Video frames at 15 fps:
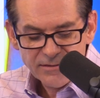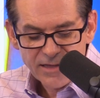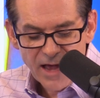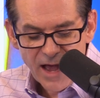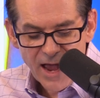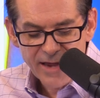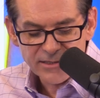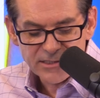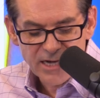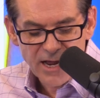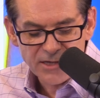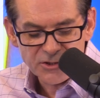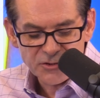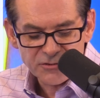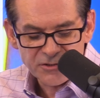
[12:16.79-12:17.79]
the highest
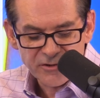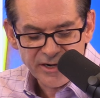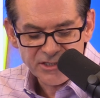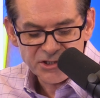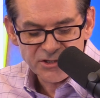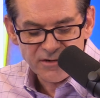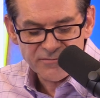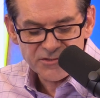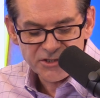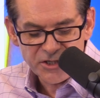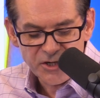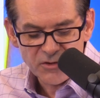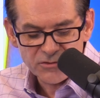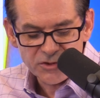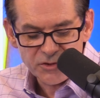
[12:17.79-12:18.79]
concentration of
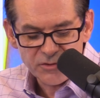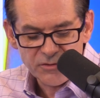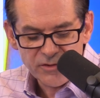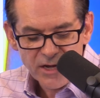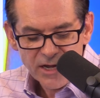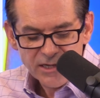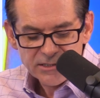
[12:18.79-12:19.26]
CO2